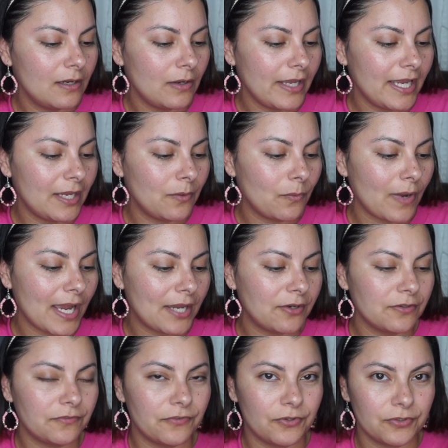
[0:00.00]
n
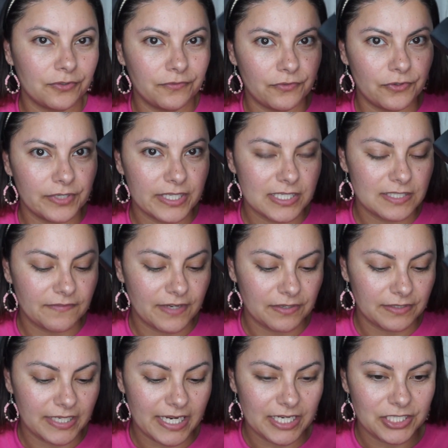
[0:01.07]
Wild Photo Focus
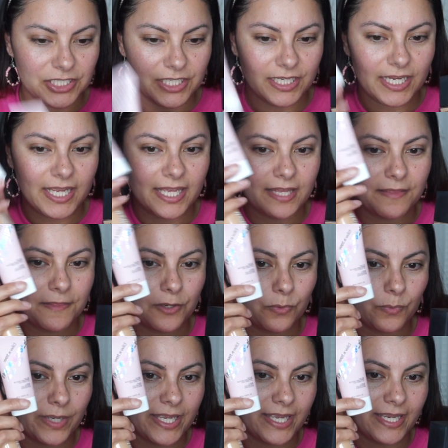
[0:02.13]
Foundation, and the
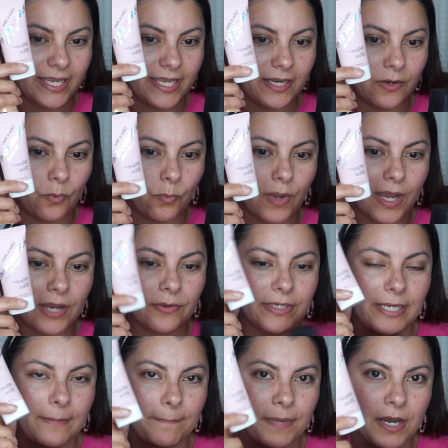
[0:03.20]
Wet n Wild
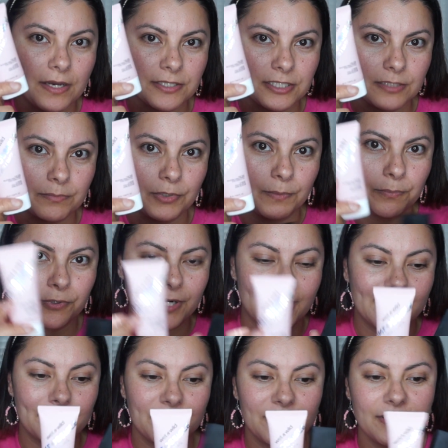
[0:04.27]
Impossible
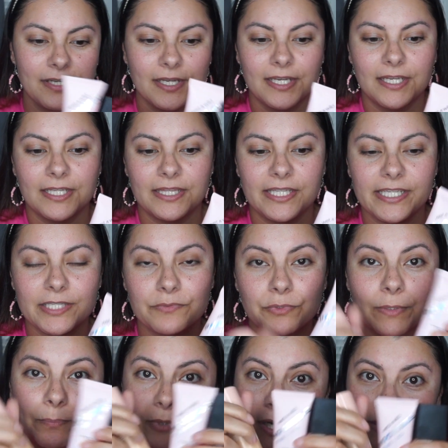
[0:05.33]
Primer. These
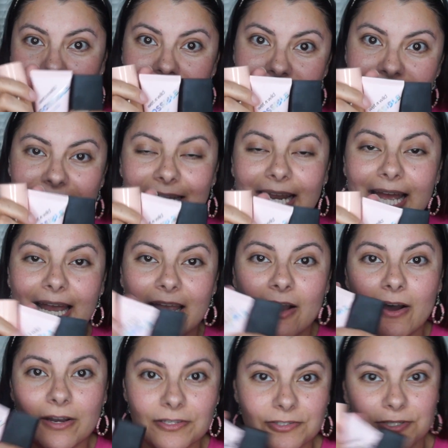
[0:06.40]
were products that I
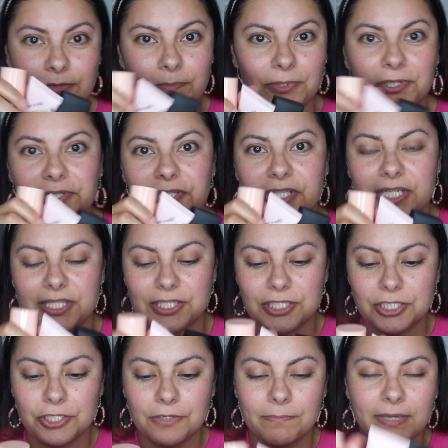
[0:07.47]
also purchased
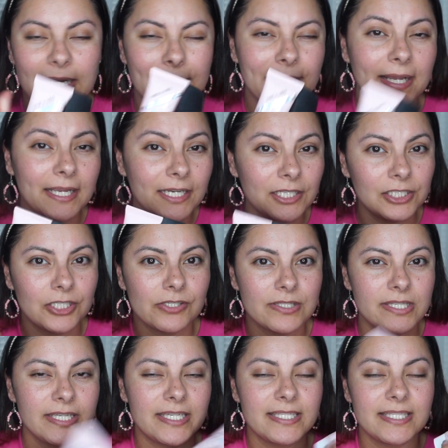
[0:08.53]
too, but I'm not going to use
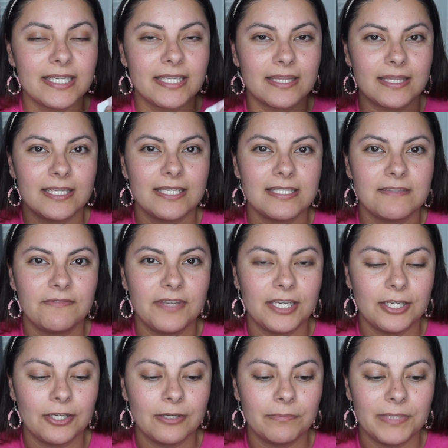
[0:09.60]
these in this
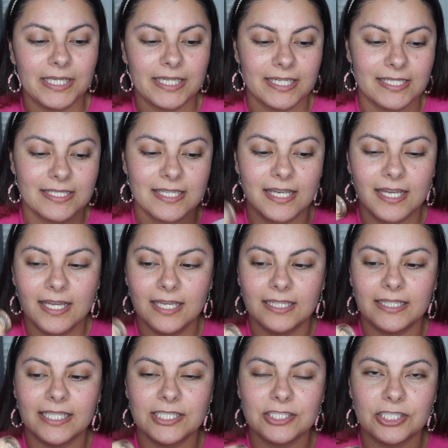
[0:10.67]
video because
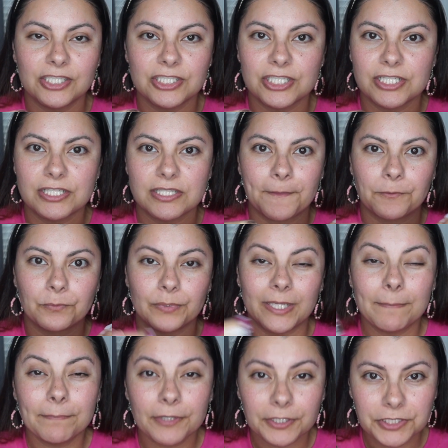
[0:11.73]
these are just
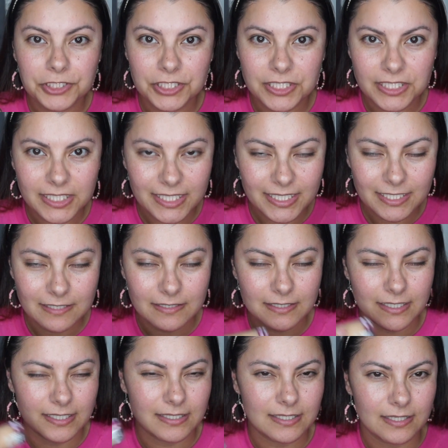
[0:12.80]
repurchases,
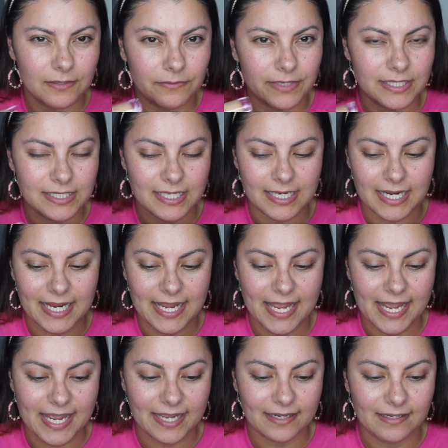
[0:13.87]
since the ones that I
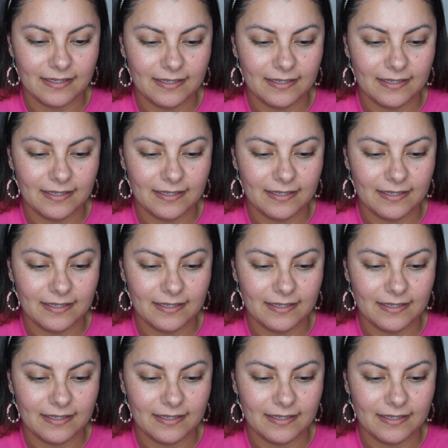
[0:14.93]
had,